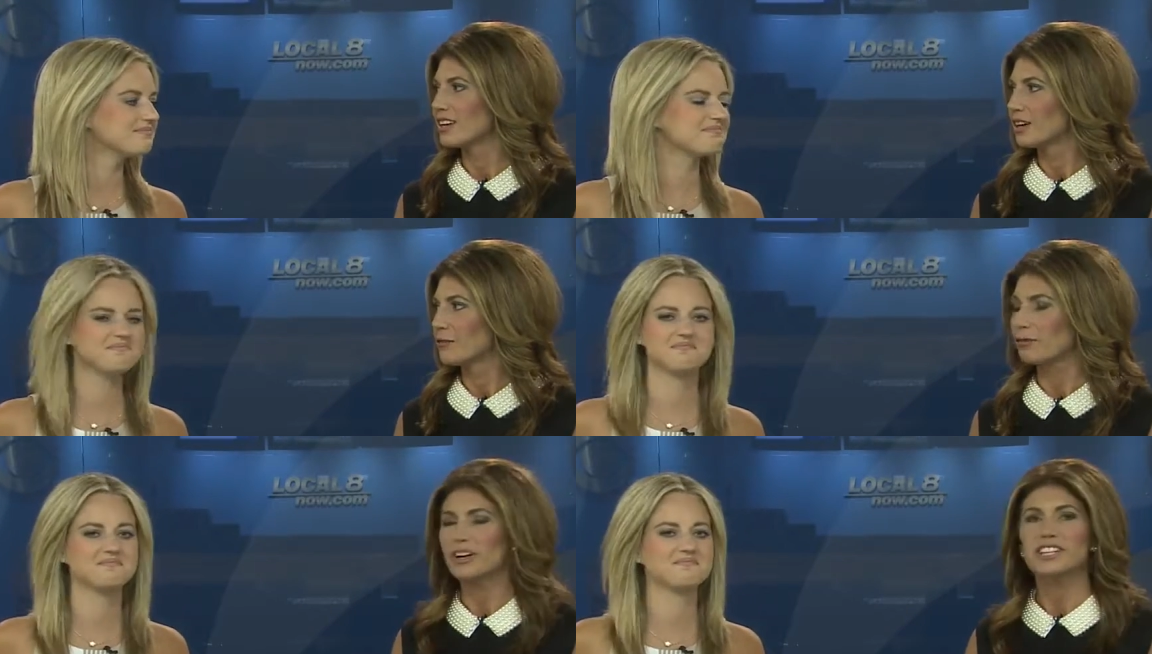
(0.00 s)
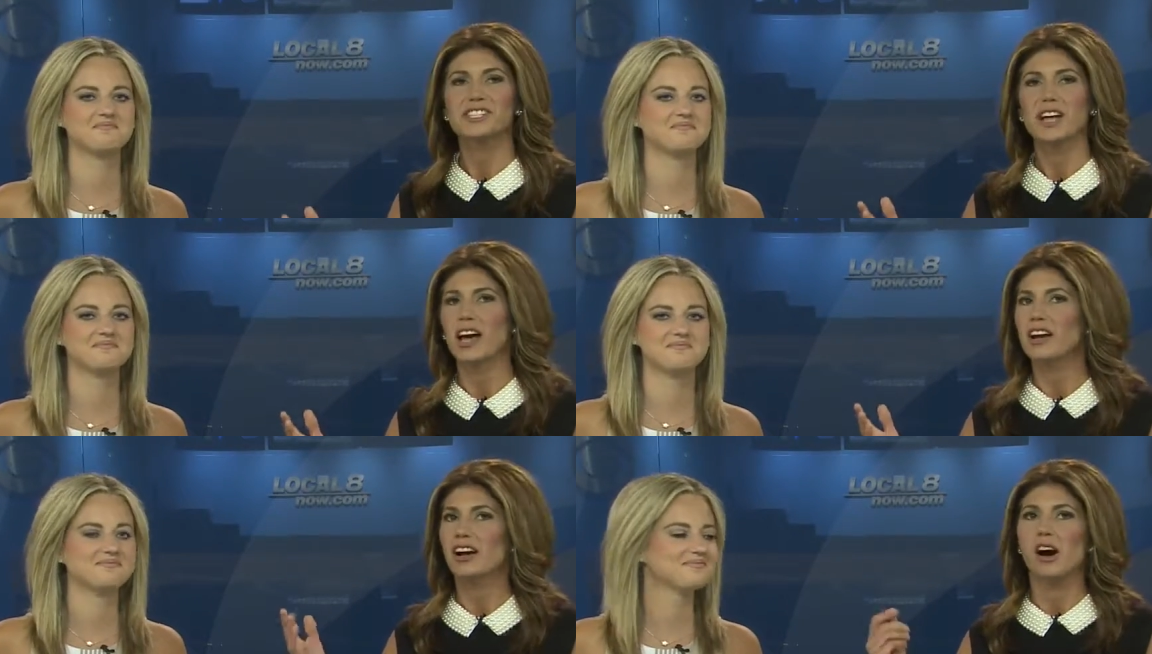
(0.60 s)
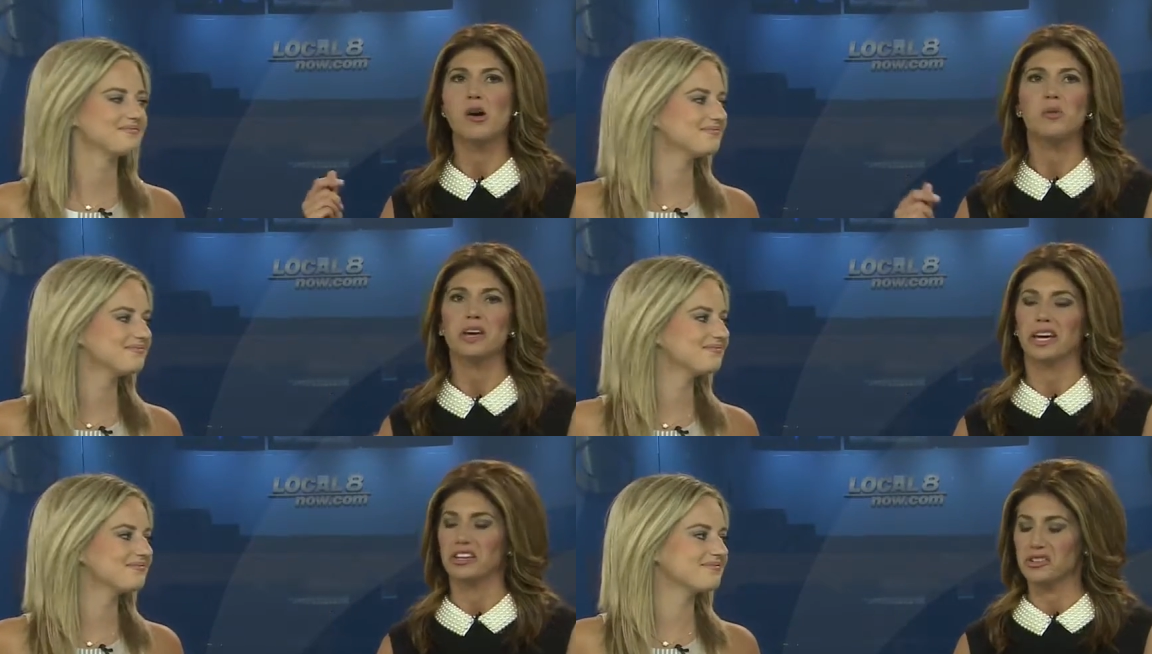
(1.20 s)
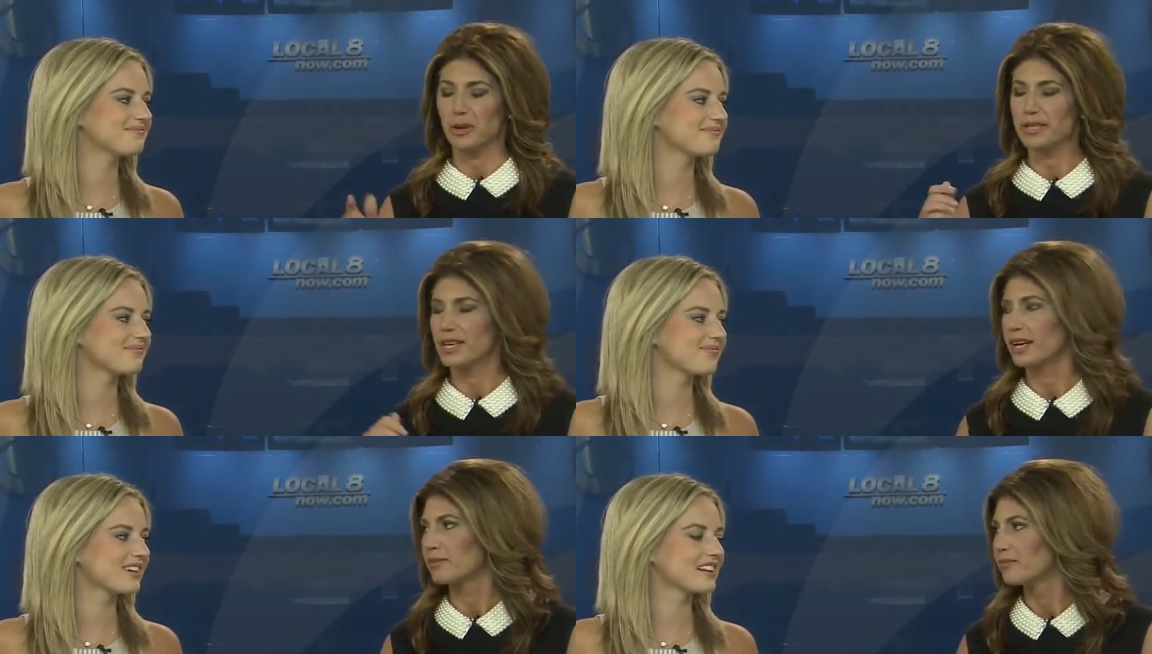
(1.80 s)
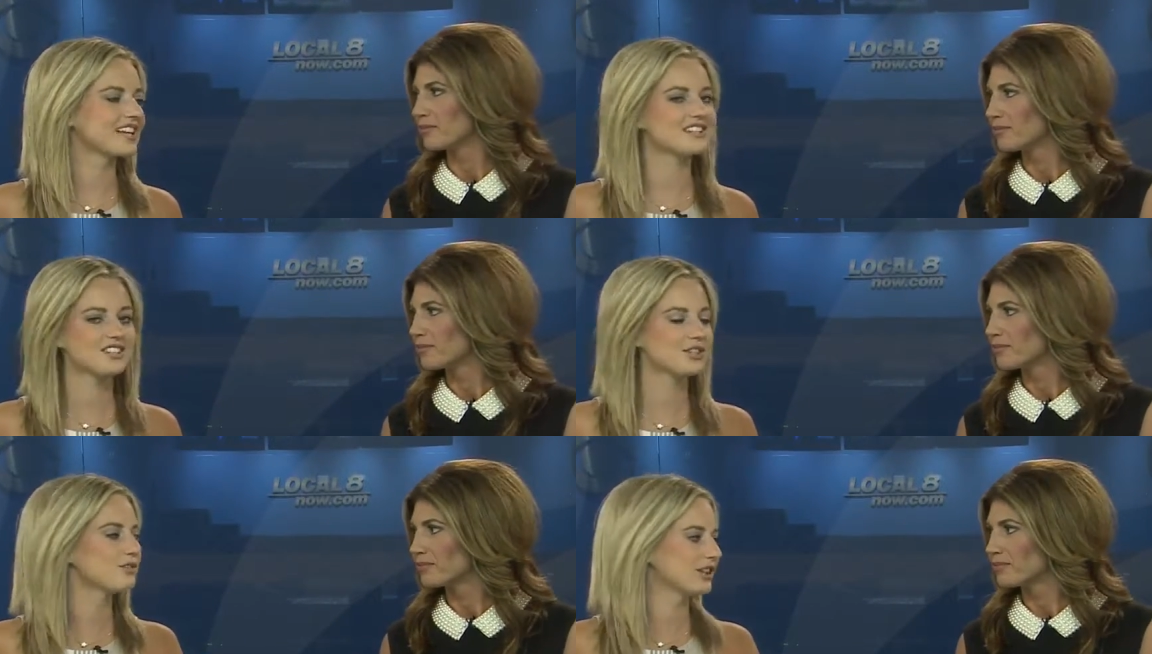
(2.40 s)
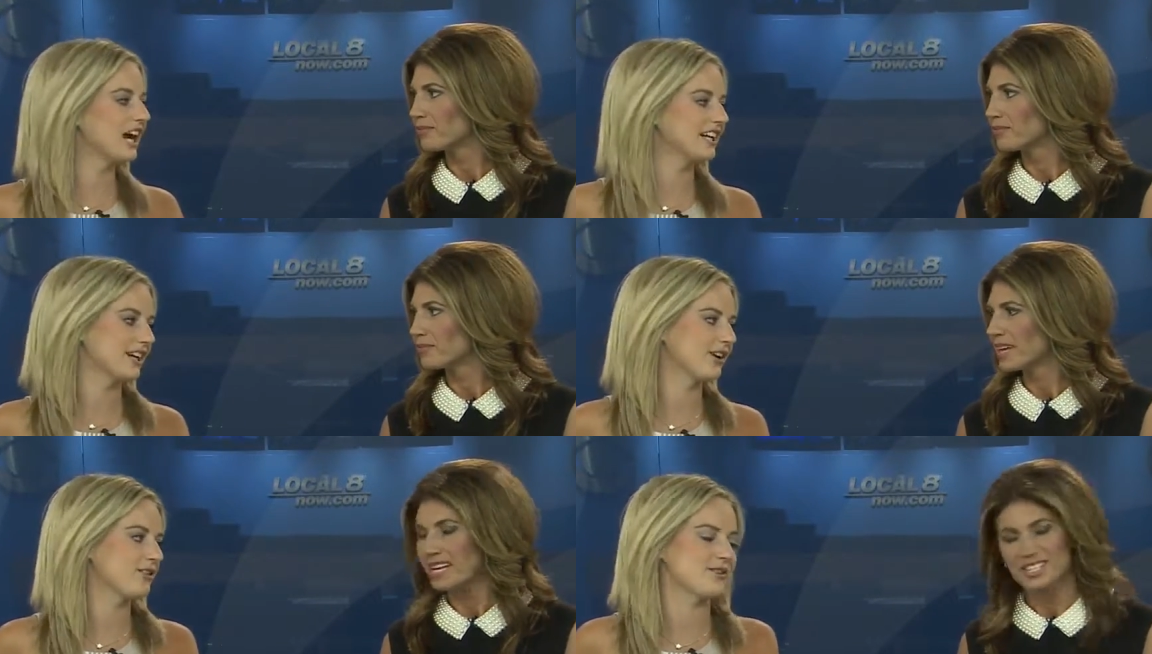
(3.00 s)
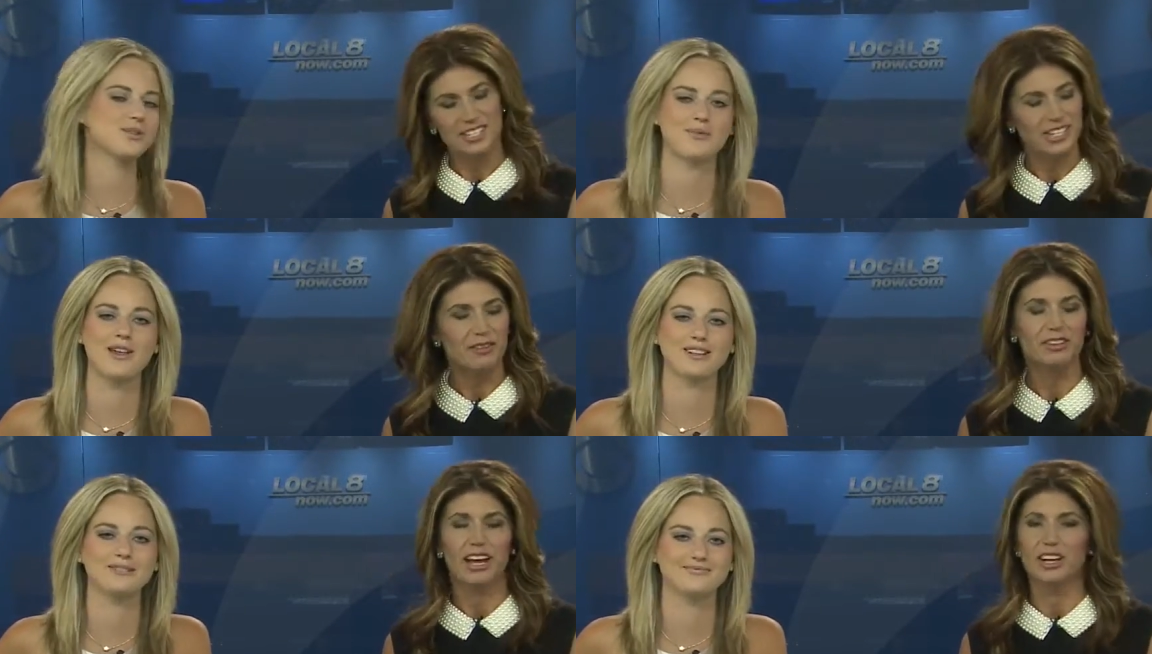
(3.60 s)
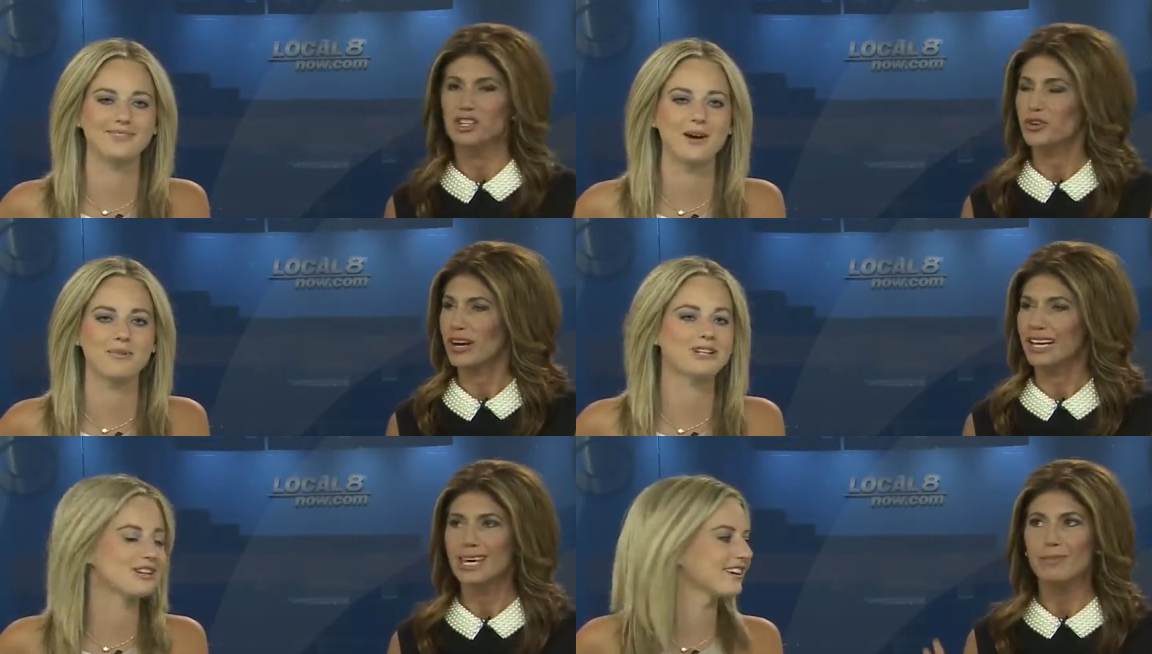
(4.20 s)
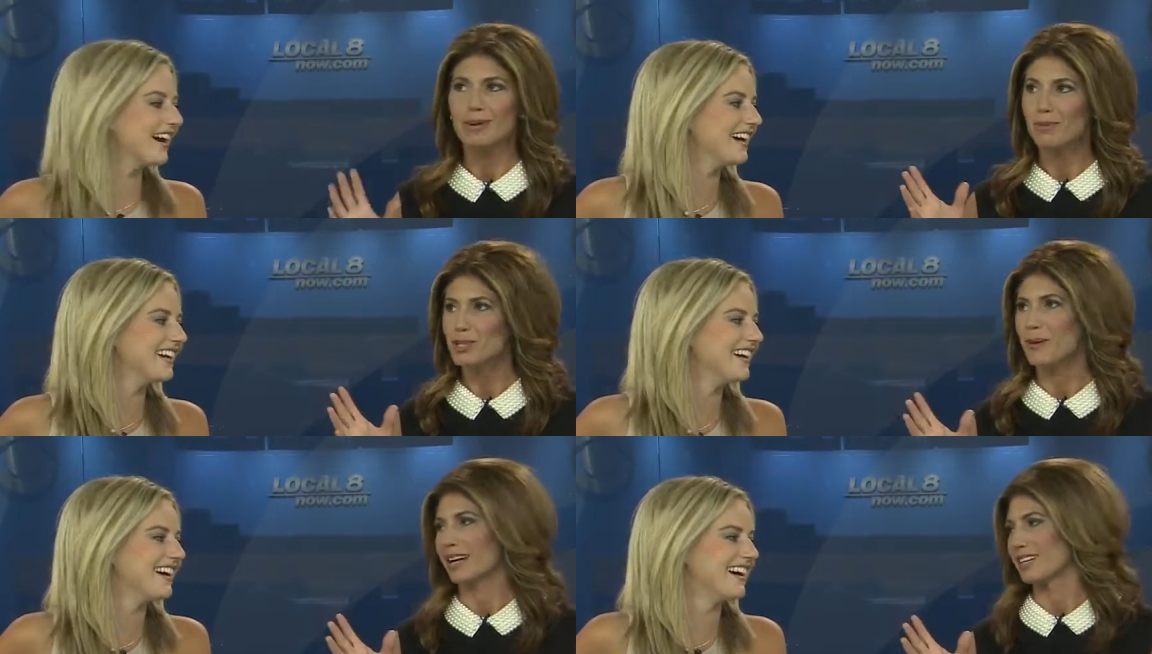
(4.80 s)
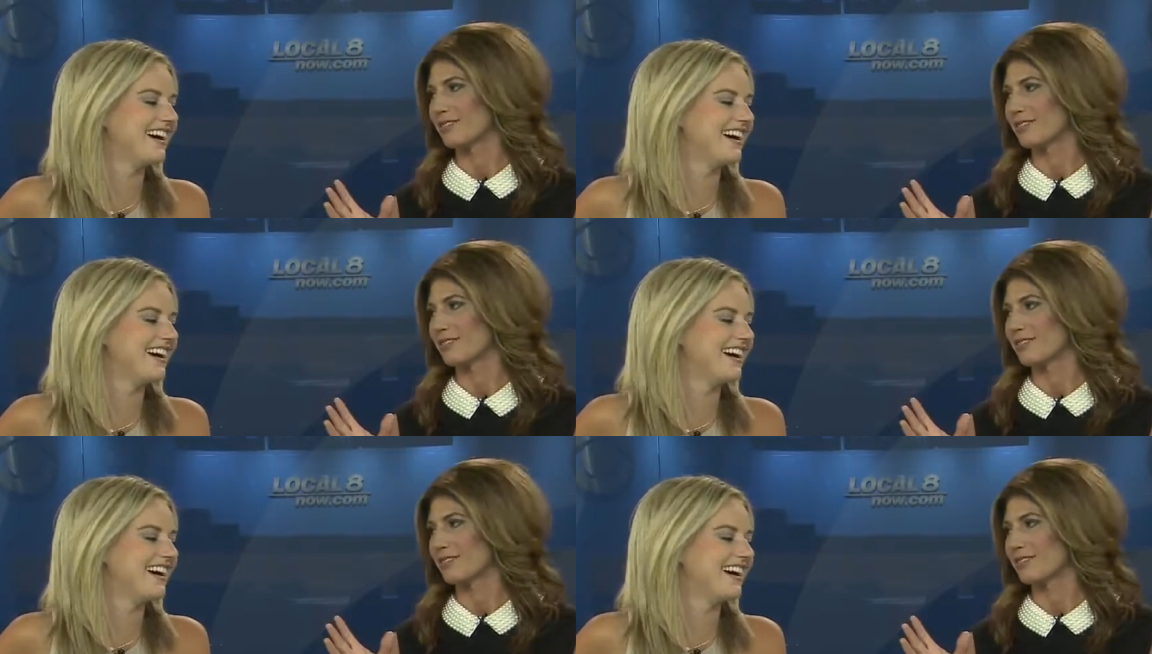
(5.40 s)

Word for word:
Speaker 1: Free sauna all weekend. Just go outside. That's the silver lining in all it this. It is the silver lining. Just I trying to keep that. it in perspective.